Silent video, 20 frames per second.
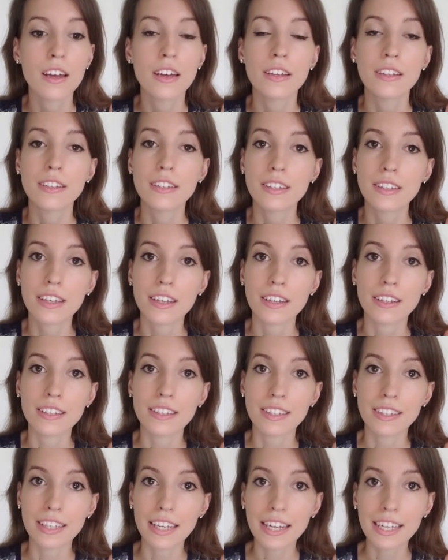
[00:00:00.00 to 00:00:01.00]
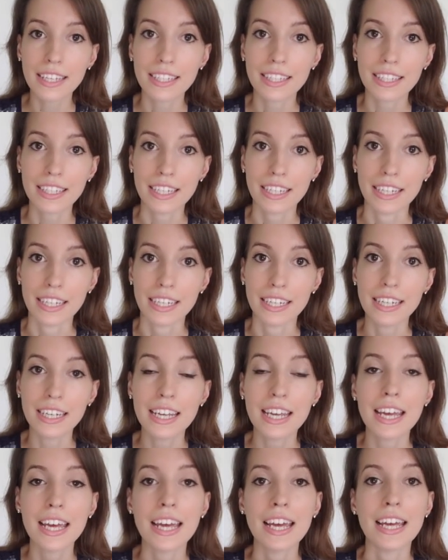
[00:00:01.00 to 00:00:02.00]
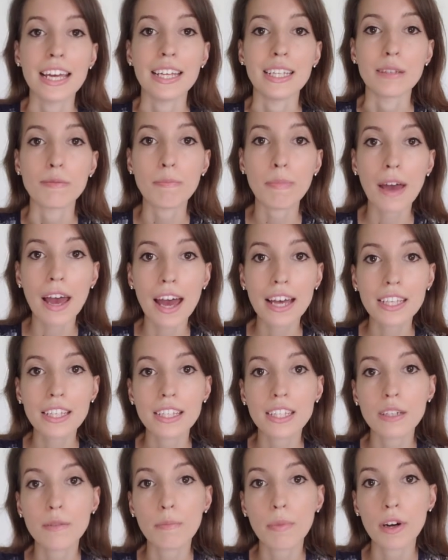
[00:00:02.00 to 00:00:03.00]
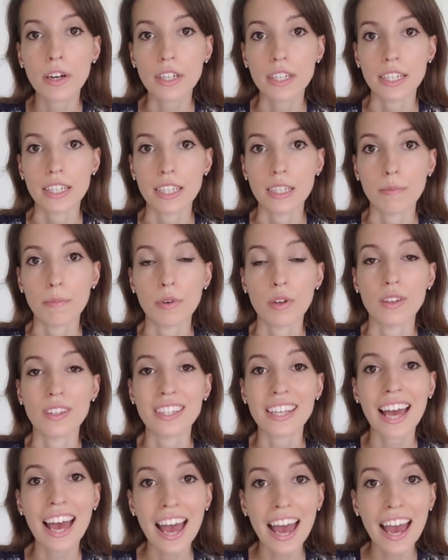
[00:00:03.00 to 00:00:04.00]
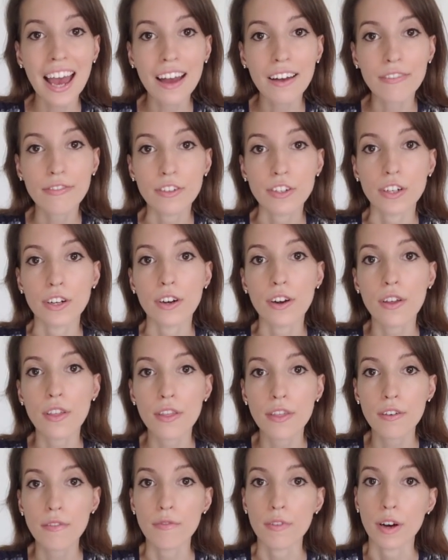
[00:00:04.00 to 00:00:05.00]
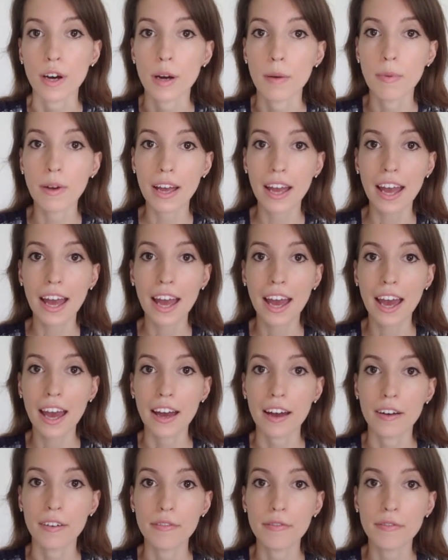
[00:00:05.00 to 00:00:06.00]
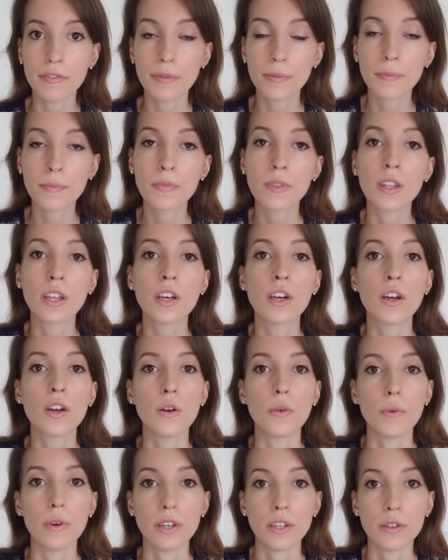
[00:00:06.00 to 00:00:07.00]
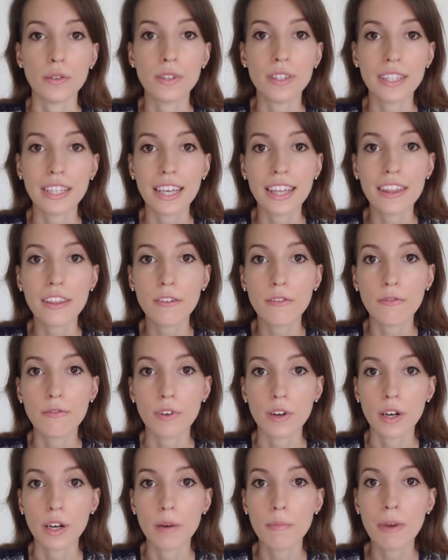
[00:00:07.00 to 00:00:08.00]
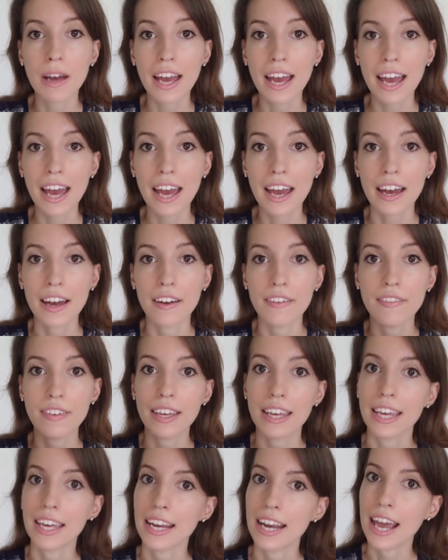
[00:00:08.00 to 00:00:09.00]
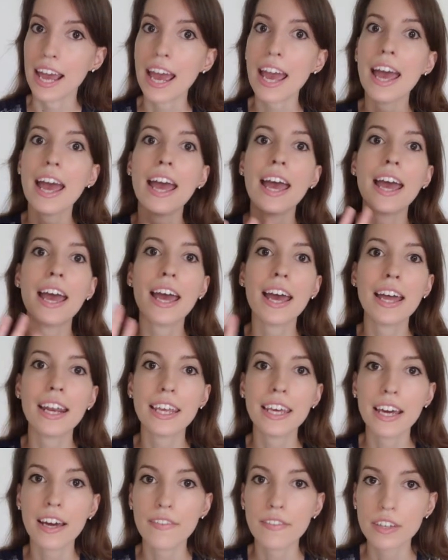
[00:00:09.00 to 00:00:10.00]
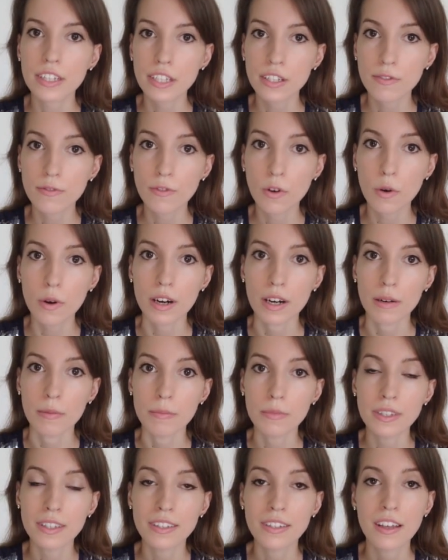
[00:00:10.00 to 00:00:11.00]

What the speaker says: Skill 16 is past participles after the verb have. When you see the verb have in any of its forms,